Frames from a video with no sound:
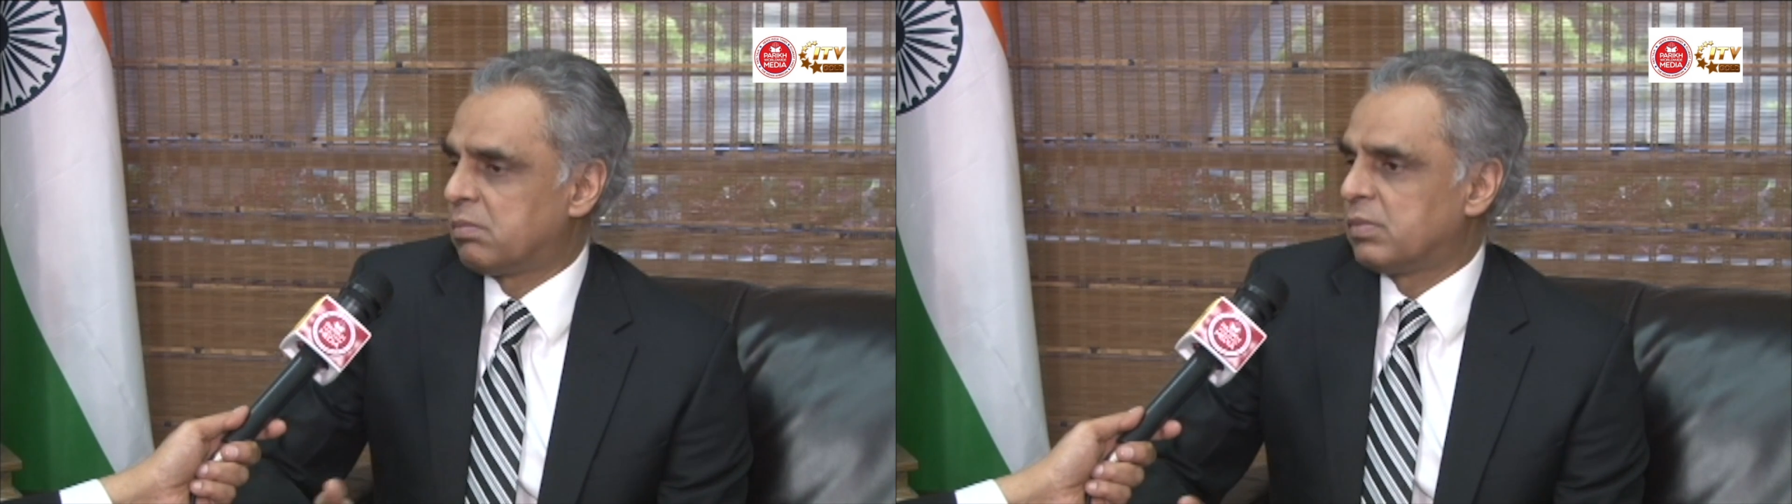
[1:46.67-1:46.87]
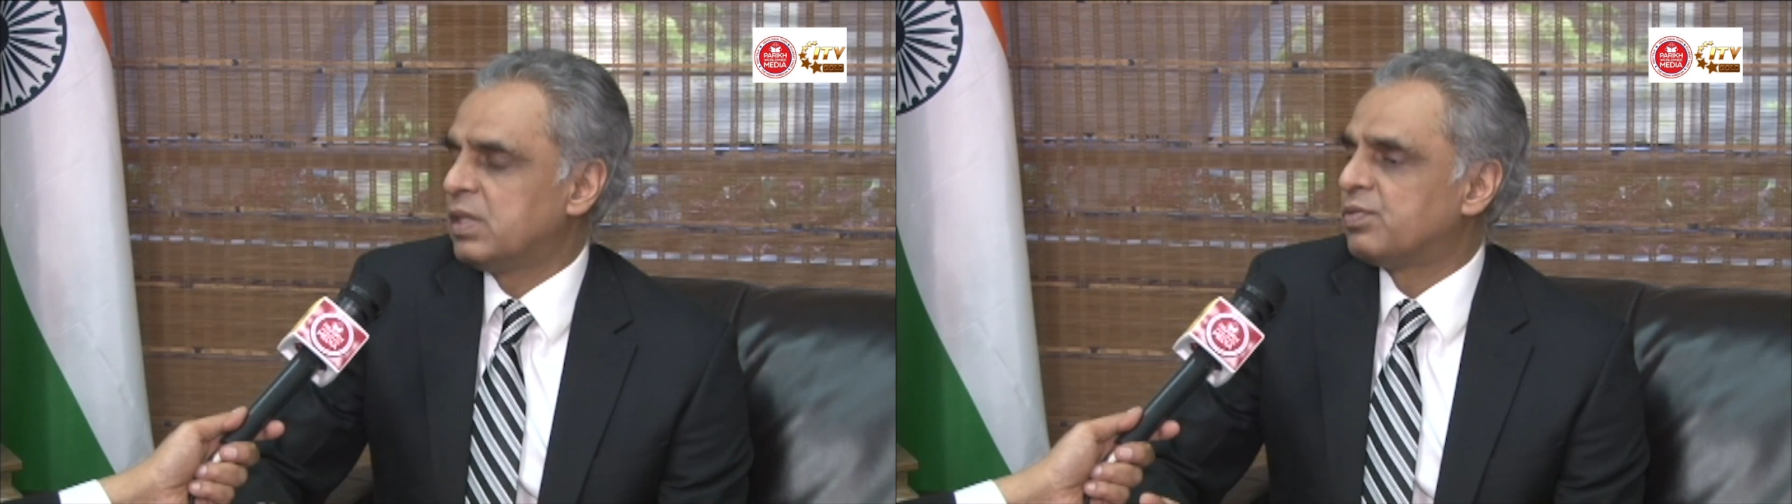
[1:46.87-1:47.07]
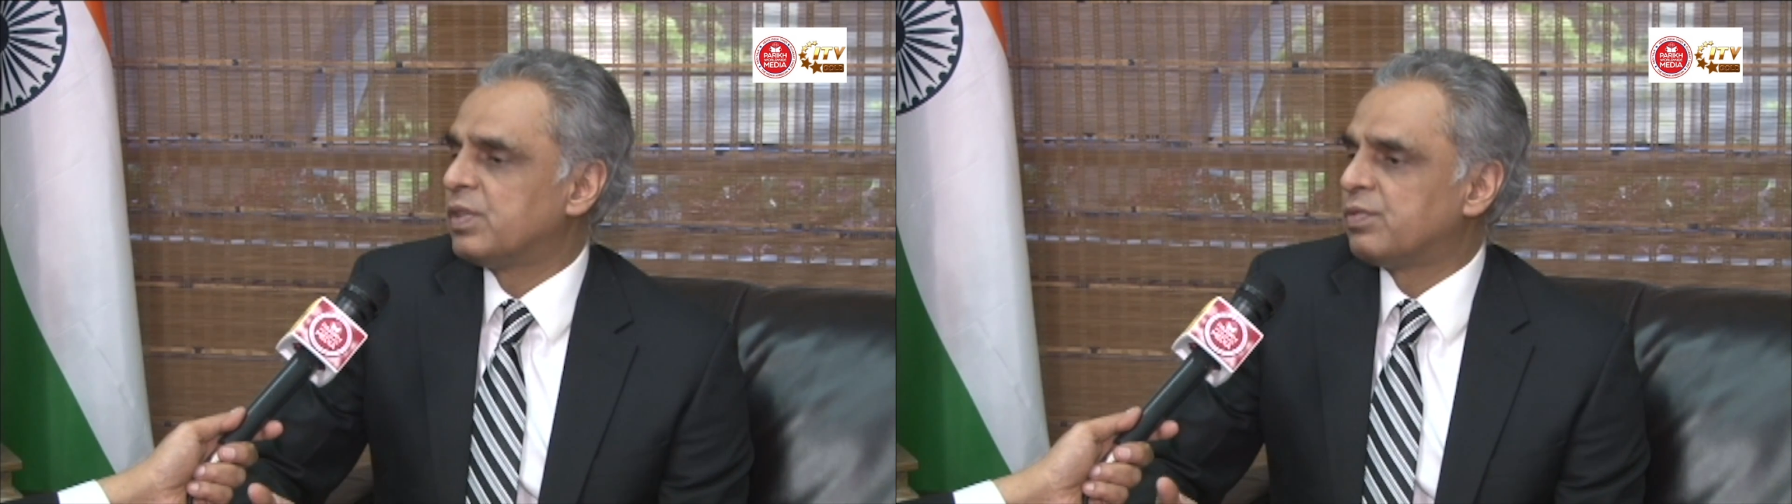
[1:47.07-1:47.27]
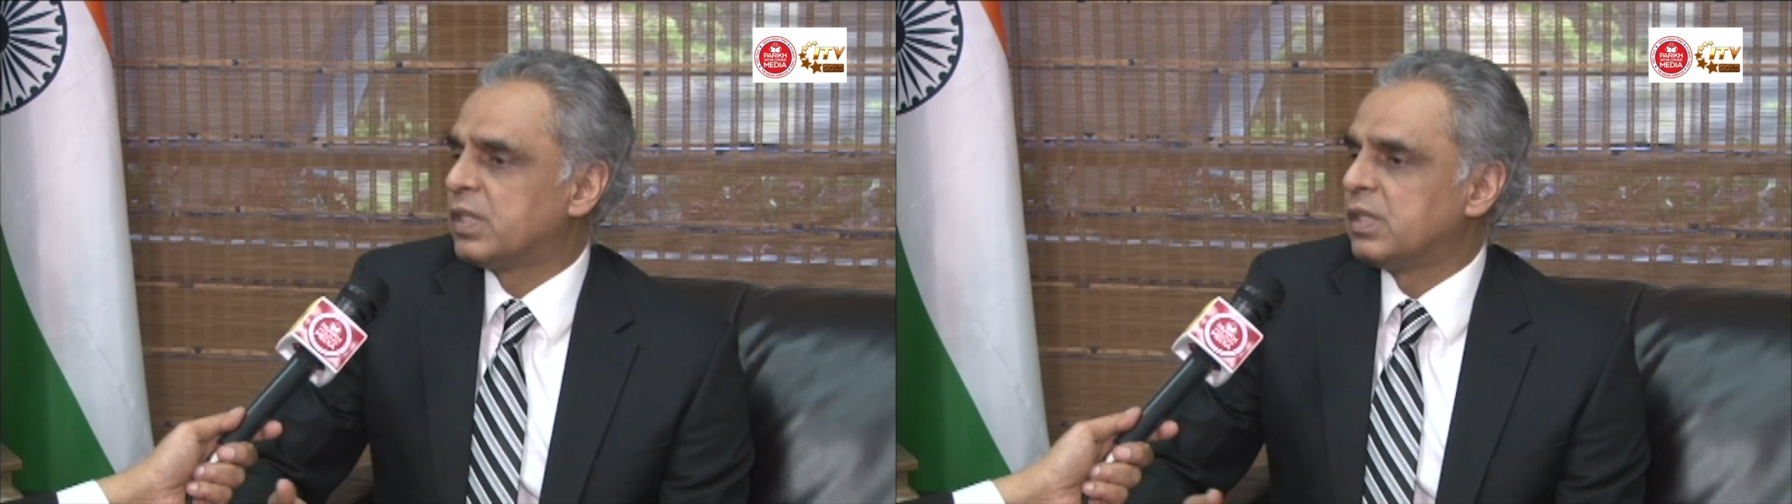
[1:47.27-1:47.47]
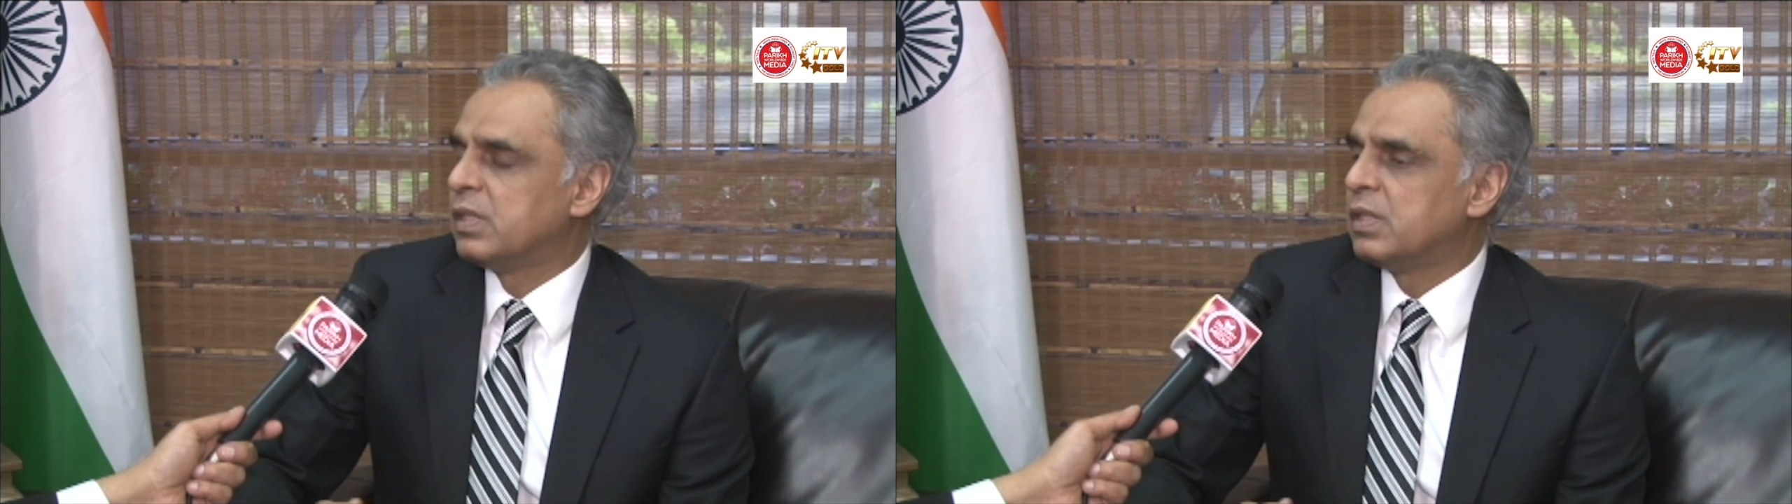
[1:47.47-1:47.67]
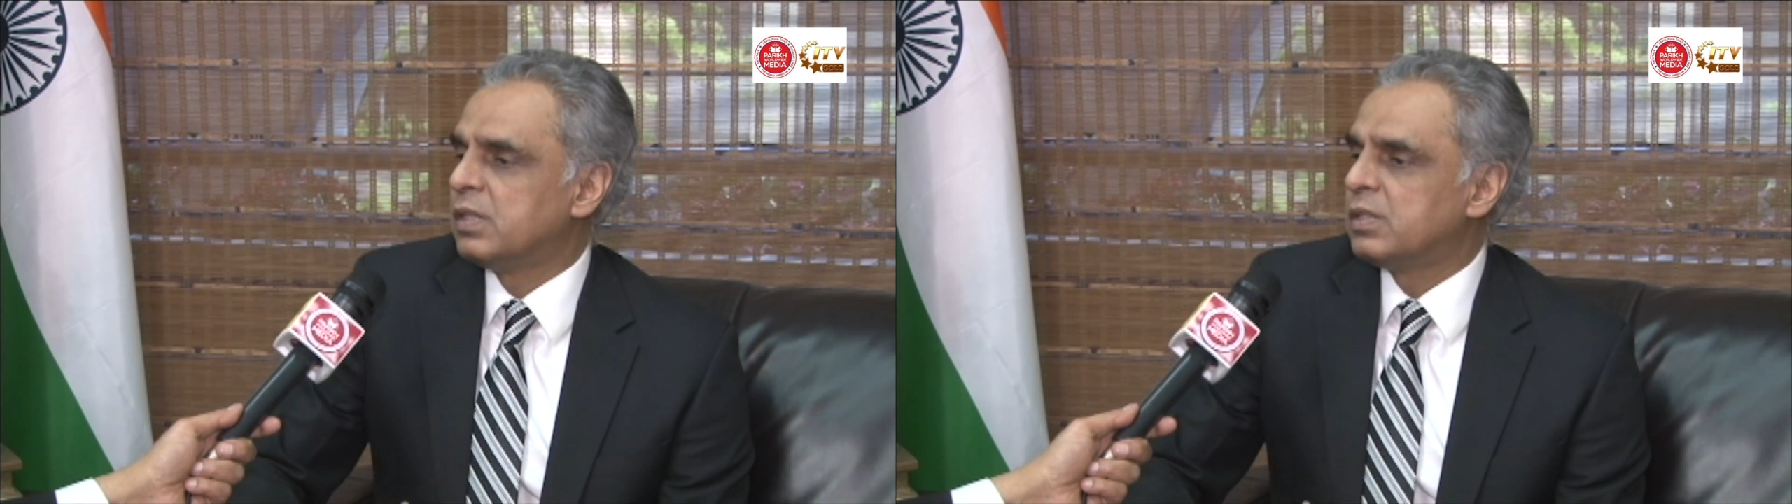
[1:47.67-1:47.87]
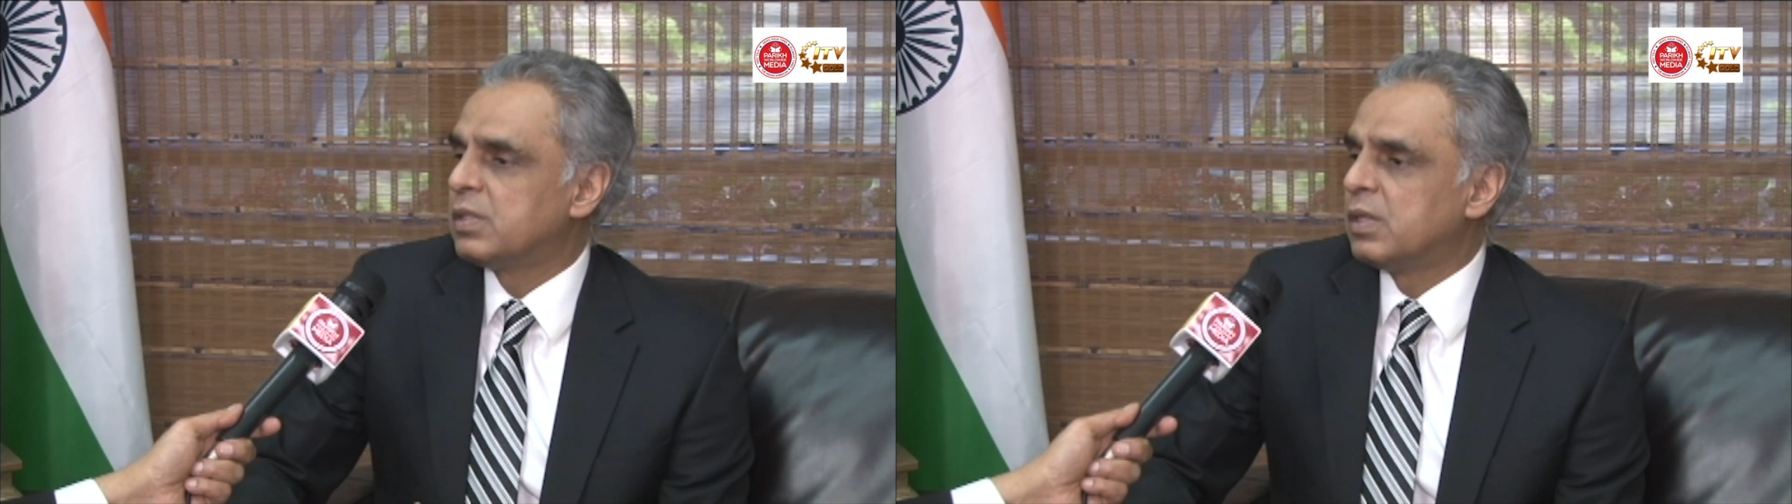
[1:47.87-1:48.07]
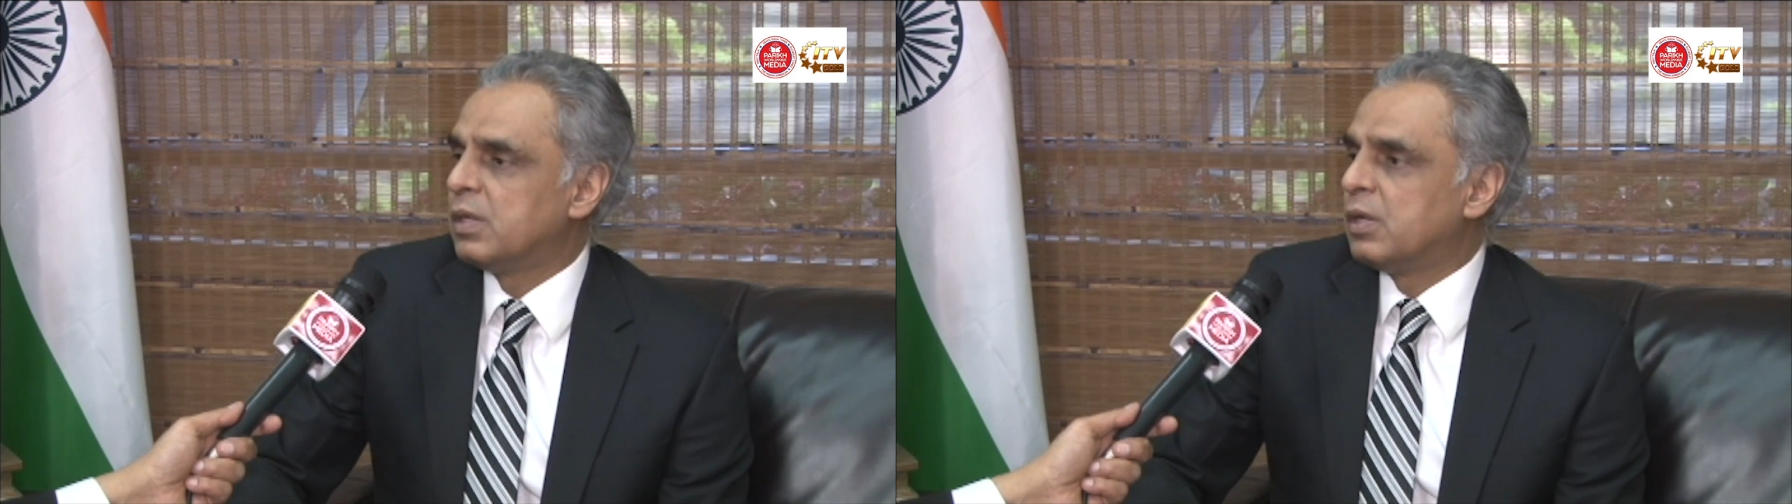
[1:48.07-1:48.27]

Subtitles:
this 50 years